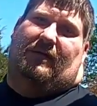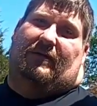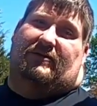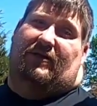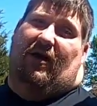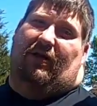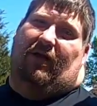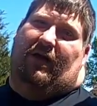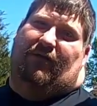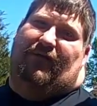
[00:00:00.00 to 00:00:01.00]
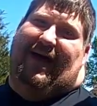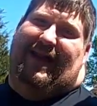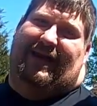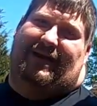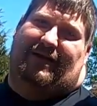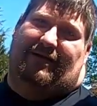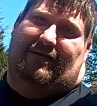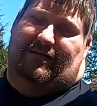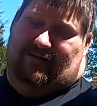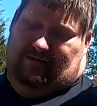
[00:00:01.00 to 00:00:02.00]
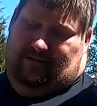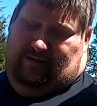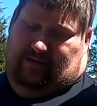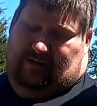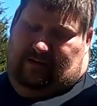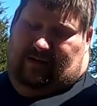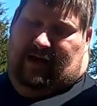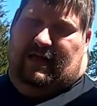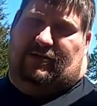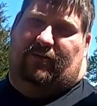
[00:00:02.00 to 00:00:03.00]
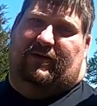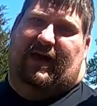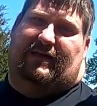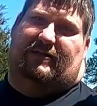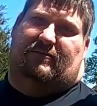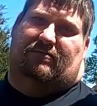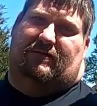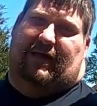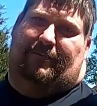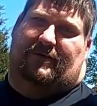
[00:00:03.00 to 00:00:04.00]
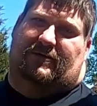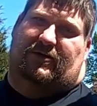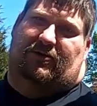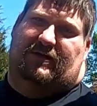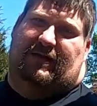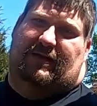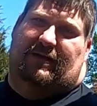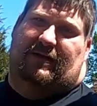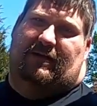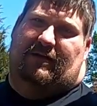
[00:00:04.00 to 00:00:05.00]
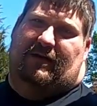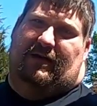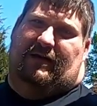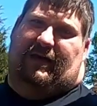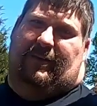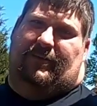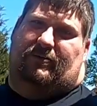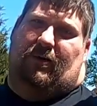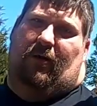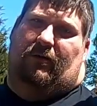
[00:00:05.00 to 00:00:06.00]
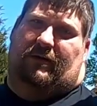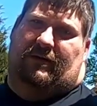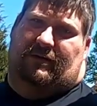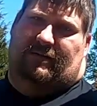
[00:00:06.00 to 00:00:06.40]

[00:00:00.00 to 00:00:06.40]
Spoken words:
there's not a lot of fat in here. That's going to protect us, keep us juicy, keep us rolling.